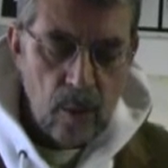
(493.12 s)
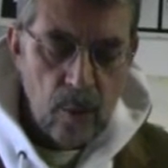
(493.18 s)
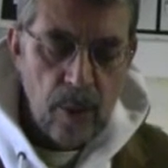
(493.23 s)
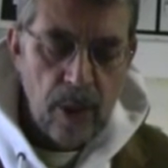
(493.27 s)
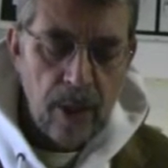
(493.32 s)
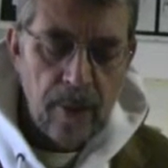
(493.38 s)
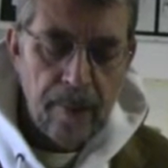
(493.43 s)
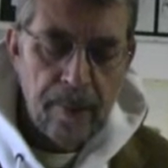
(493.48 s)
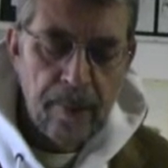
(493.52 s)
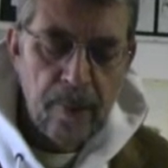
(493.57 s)

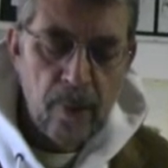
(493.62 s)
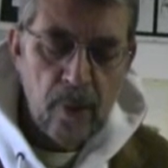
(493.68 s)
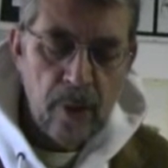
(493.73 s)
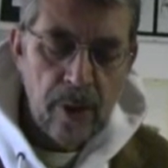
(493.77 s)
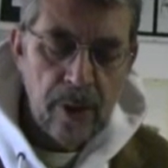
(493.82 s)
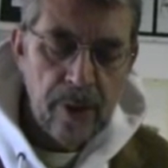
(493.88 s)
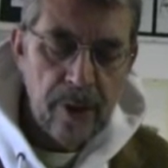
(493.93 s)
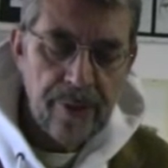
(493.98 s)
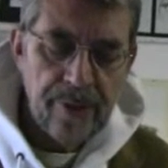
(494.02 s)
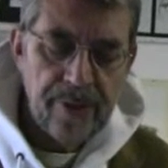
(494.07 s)
We're
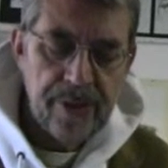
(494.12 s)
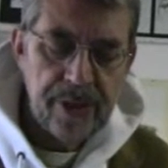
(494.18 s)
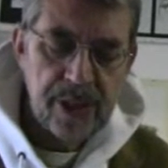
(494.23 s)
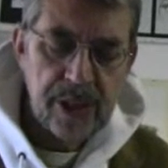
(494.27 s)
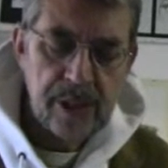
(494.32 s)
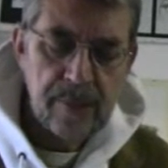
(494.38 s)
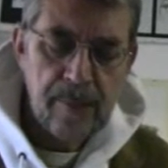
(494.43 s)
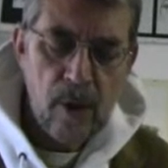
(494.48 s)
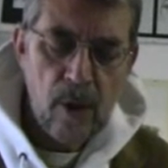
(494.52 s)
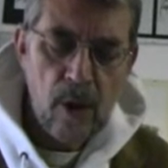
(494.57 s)
born on
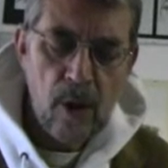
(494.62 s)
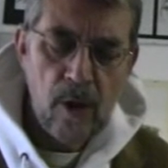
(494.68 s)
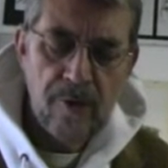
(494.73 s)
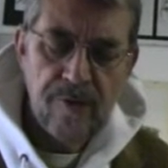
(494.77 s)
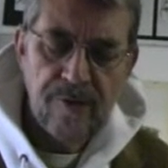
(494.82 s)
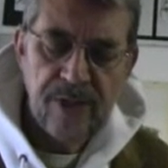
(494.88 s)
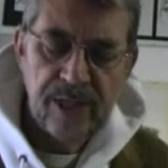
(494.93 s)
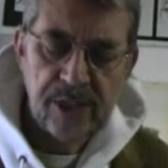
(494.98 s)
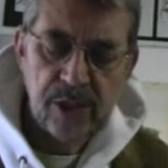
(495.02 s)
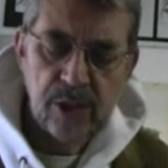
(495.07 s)
this small
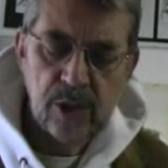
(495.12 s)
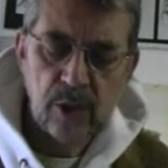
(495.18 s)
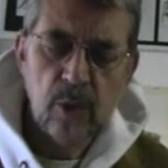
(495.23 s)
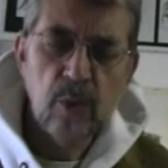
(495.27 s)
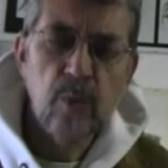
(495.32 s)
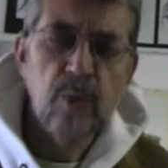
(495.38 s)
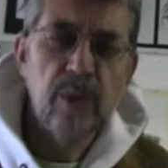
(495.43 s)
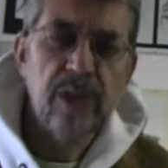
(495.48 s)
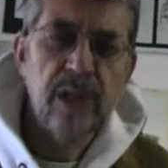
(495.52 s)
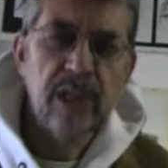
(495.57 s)

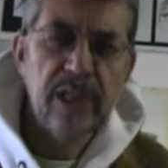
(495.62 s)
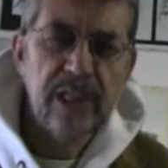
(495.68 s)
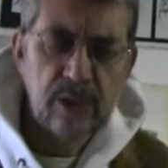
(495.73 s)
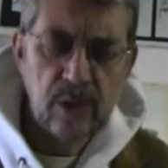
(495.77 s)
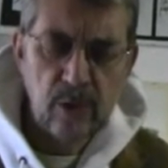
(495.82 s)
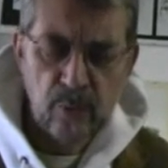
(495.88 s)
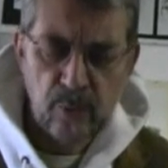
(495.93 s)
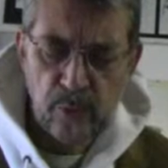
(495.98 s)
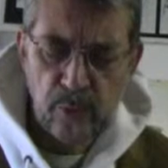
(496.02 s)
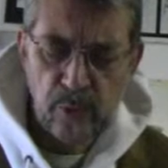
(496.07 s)
vessel with
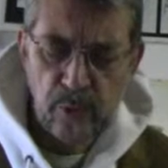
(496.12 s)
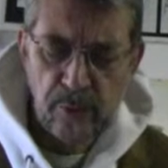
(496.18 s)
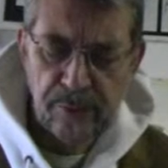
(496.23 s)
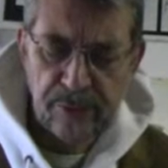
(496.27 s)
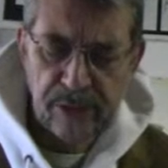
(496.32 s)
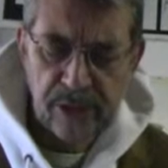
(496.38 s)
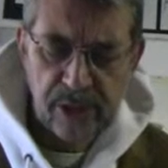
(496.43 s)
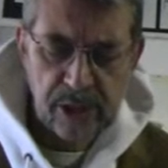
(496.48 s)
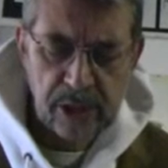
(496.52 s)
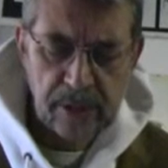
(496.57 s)
little
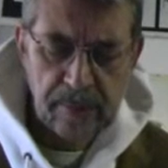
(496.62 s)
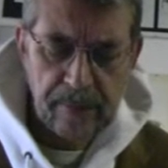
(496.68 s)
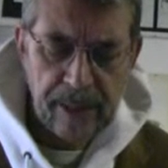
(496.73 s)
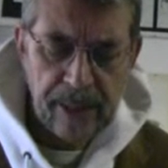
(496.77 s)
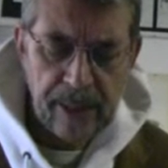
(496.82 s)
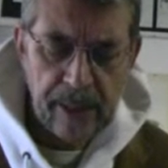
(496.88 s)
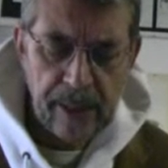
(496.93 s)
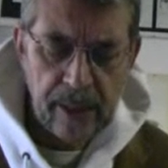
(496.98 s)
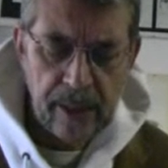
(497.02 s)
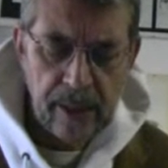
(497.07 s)
room to
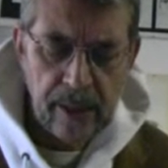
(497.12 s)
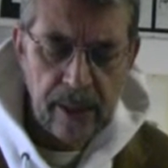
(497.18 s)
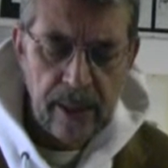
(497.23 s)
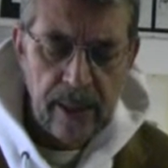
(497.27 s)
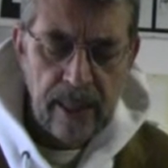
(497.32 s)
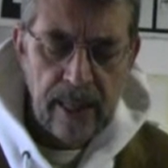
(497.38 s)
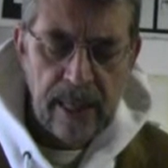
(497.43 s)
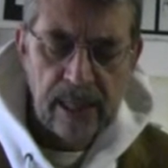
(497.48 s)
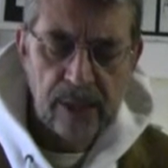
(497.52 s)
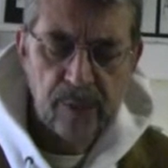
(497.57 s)
spare
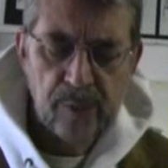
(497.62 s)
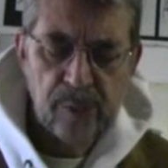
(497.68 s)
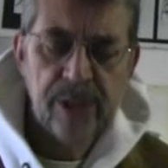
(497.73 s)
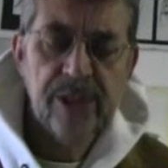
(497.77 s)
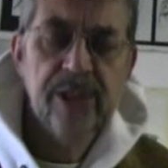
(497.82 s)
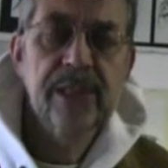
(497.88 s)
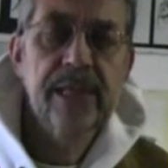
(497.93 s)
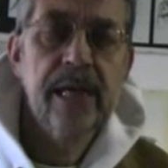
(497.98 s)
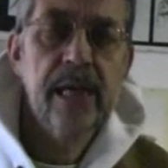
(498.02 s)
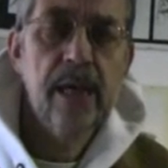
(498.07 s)
as we
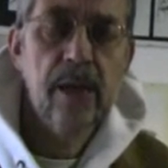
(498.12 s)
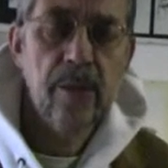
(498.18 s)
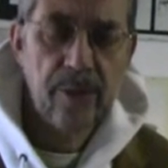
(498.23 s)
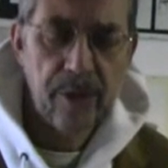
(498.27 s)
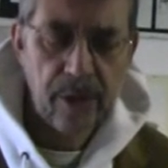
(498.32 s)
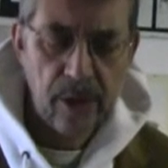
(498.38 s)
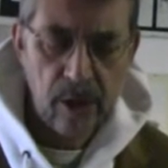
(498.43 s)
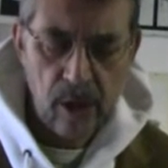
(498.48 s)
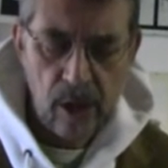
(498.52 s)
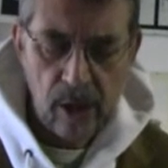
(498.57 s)
sail
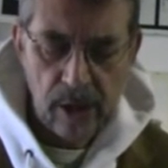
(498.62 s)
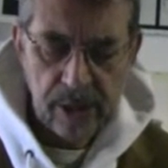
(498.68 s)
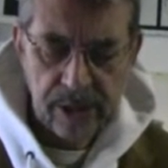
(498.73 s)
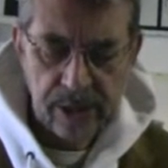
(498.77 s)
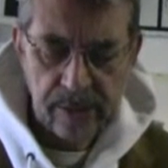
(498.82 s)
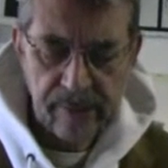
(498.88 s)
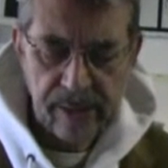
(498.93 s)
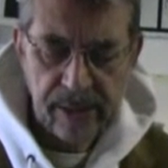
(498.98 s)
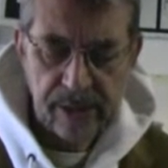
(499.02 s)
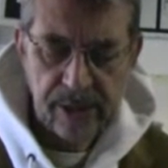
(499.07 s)
the
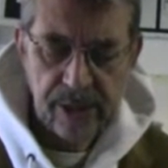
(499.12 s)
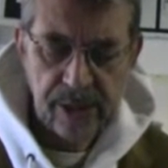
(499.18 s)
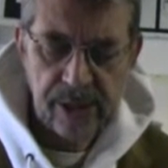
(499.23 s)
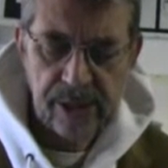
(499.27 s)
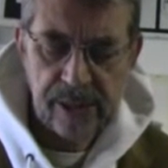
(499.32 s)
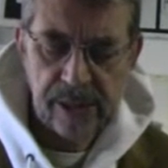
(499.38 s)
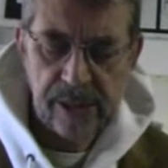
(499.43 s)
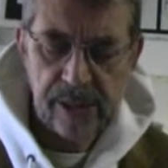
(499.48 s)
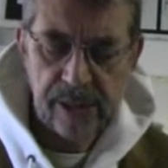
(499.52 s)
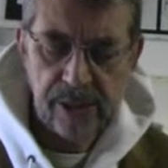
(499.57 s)
cosmic
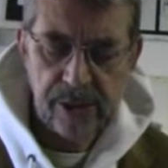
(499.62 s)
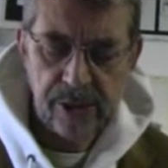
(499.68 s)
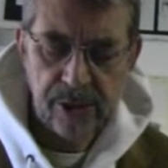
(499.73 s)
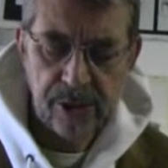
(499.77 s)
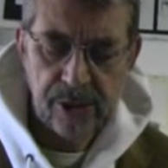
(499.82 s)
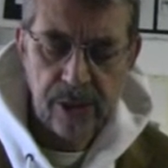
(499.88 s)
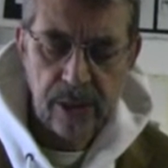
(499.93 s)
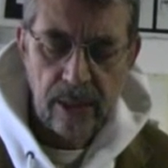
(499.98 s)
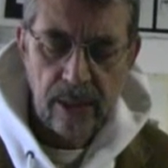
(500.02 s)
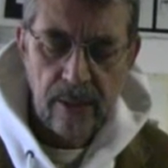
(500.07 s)

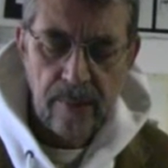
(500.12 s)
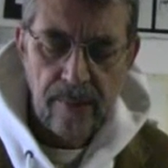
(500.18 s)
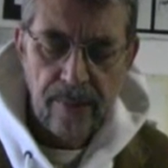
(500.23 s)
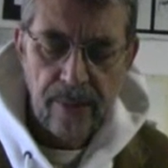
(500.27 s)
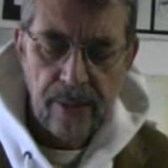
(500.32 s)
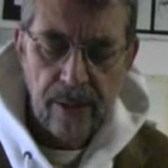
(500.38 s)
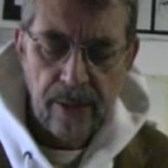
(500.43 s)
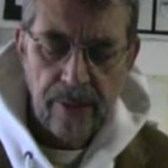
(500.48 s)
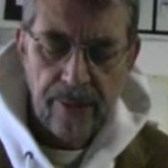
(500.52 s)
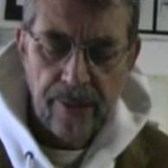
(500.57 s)
seas.
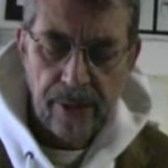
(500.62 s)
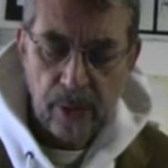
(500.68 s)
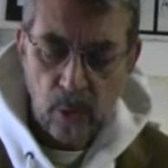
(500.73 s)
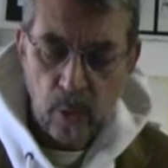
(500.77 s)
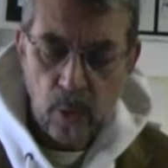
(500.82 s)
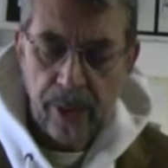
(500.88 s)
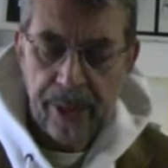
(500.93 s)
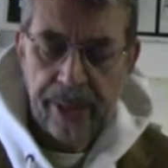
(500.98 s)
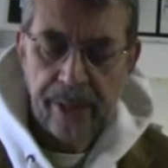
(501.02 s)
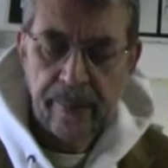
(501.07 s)
The
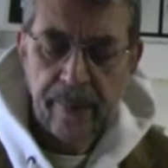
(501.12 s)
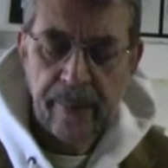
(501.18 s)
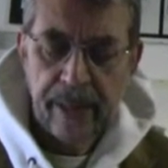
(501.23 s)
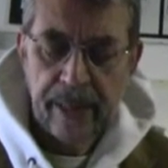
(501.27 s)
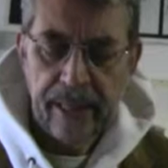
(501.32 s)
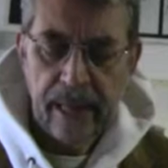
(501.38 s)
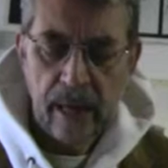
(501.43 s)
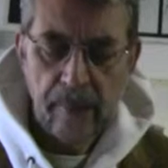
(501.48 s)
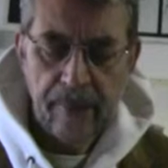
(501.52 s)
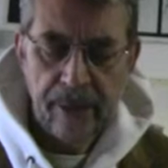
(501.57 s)
going may
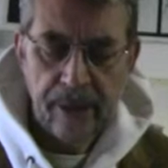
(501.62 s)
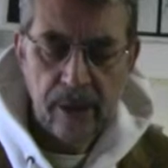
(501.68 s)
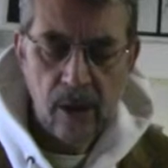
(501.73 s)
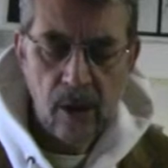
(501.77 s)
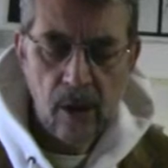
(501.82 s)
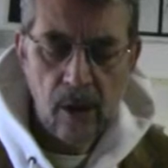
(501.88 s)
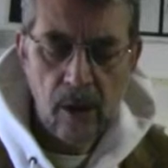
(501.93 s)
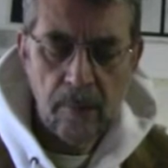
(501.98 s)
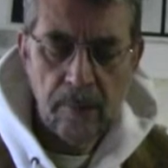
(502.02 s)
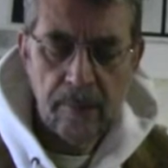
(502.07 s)
now be
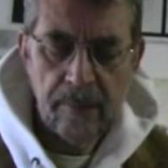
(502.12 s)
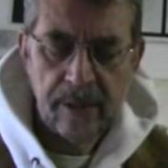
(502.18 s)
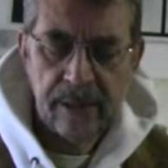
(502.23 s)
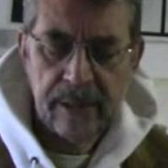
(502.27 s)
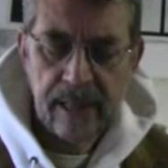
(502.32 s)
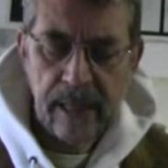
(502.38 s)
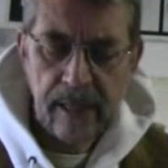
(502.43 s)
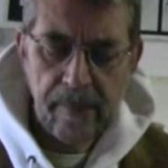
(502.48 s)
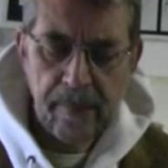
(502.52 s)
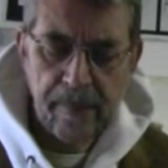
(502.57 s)
calm,
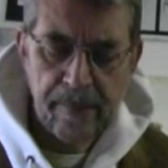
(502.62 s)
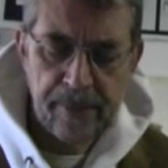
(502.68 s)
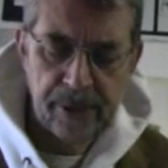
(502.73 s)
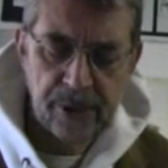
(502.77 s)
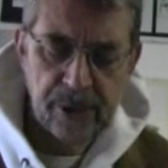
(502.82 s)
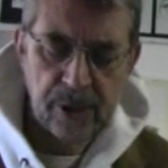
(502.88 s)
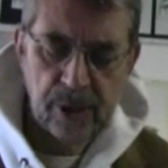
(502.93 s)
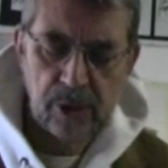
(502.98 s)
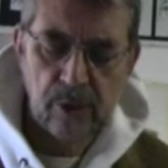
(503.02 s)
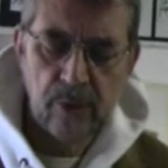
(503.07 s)
but
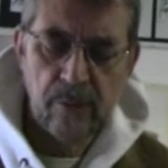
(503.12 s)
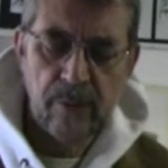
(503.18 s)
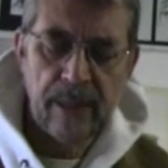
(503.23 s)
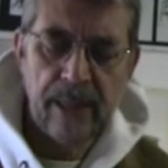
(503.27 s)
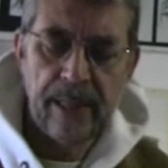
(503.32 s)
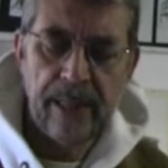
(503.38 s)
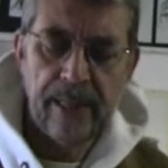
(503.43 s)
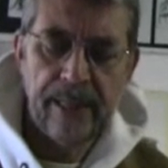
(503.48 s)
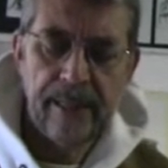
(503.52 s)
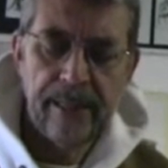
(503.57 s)
tempests loom
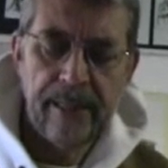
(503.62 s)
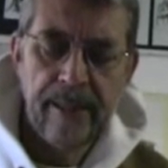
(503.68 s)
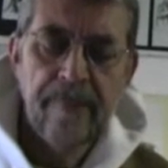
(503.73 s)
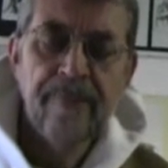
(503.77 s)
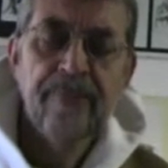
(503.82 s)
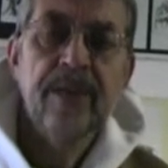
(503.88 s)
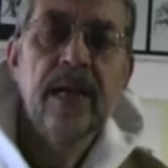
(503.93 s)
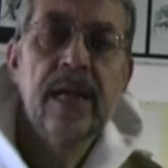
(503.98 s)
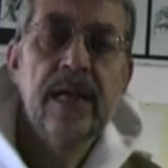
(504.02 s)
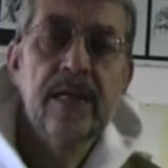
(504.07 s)
ahead
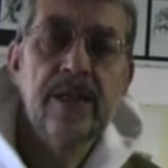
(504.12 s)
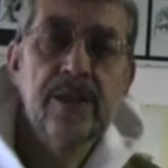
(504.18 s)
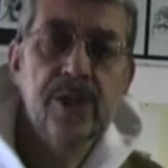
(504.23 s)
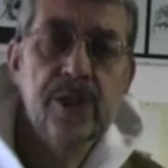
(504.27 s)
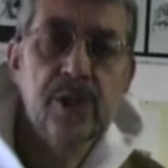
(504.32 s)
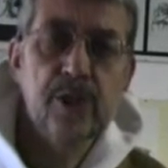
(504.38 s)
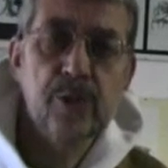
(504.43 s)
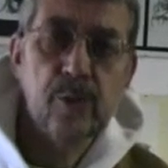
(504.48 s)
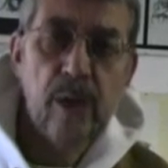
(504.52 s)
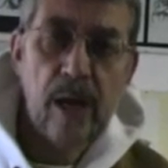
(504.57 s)
and
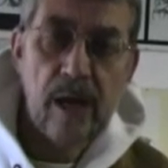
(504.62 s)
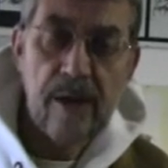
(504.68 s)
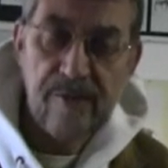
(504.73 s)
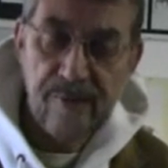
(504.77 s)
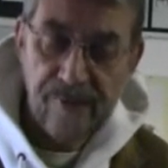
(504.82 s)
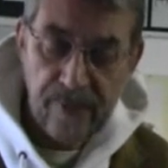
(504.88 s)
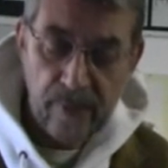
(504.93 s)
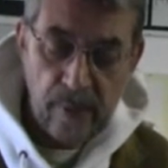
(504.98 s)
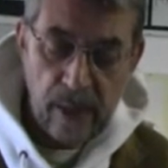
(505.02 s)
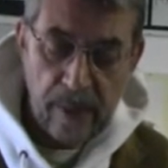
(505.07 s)

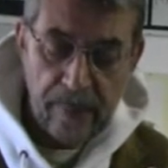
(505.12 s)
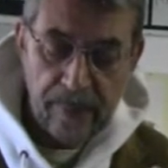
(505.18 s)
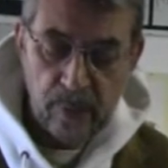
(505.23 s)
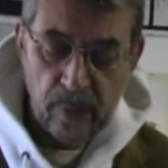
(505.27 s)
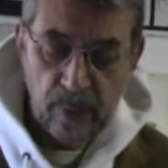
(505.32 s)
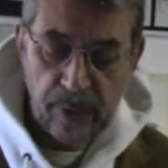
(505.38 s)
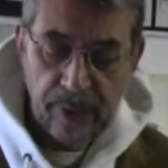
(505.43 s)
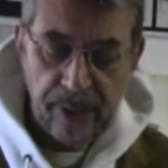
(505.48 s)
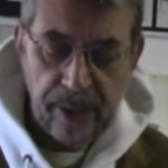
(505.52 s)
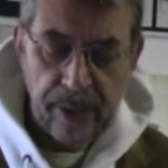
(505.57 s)
strife
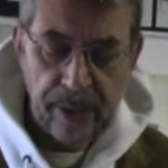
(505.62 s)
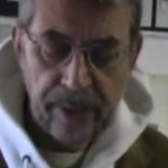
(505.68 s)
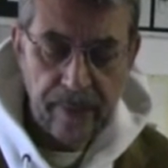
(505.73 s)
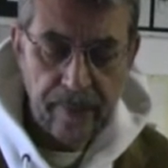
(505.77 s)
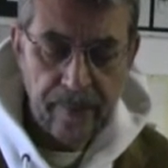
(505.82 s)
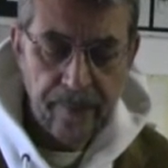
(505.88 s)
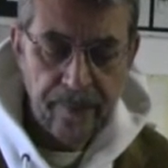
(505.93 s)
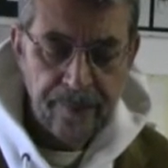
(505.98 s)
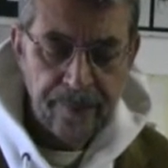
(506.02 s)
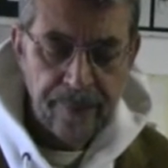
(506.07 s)
erupt
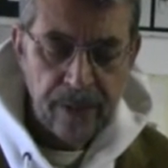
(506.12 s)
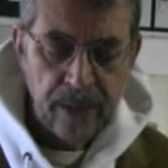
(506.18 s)
within,